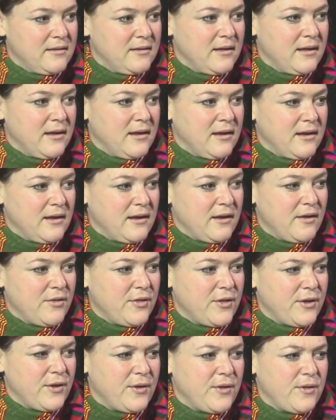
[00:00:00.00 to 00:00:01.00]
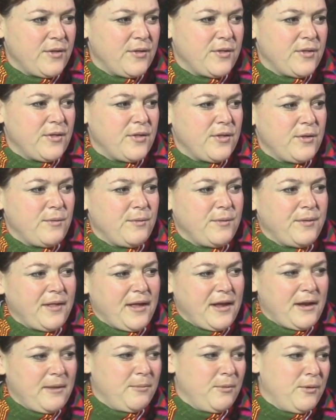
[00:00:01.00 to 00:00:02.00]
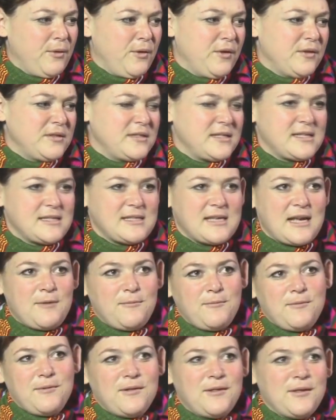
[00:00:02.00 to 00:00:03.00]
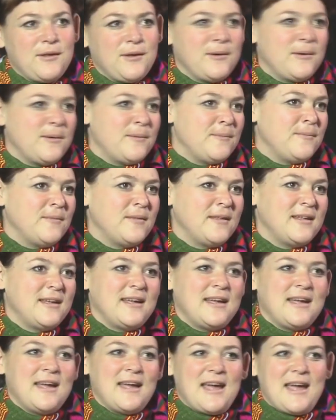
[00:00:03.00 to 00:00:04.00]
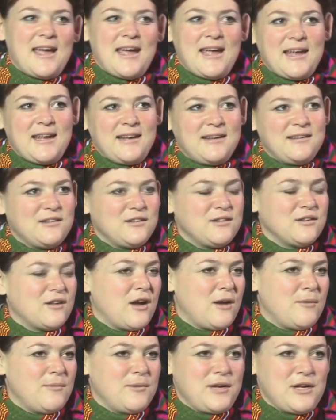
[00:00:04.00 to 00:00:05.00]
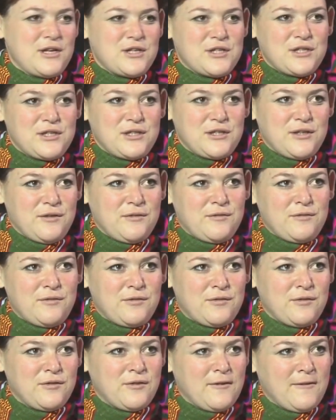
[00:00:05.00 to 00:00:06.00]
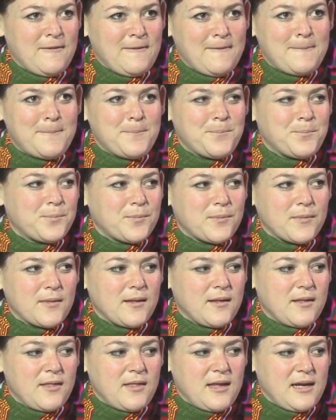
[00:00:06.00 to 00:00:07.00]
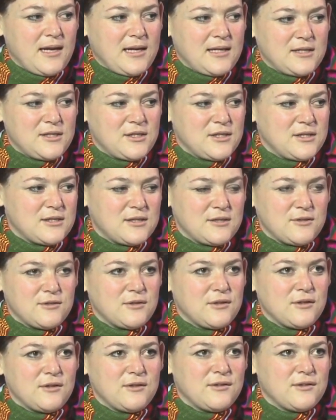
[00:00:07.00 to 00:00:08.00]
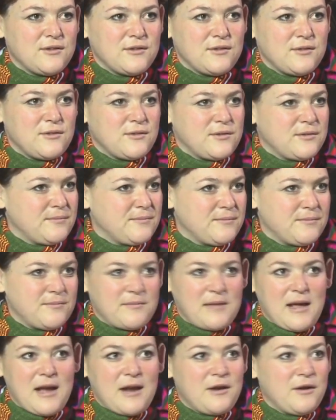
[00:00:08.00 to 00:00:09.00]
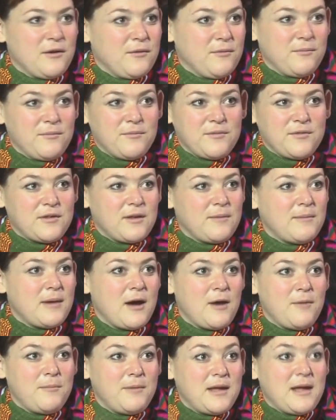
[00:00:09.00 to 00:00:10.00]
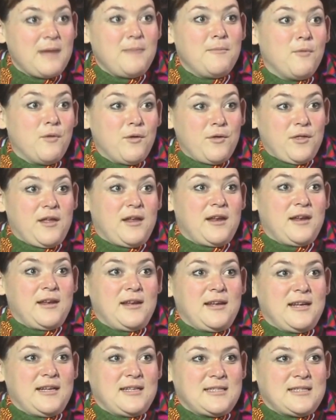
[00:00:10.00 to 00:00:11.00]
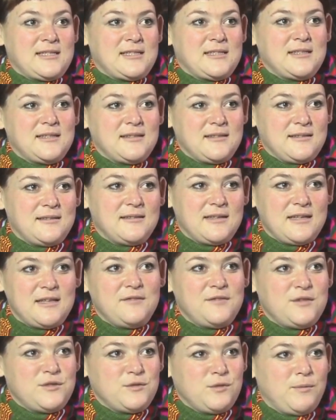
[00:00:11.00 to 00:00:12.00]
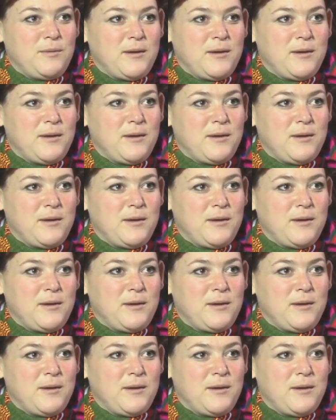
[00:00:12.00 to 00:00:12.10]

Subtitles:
the relatable 6/8 rhythm, and this combination of things just, I don't know, somehow became more than its individual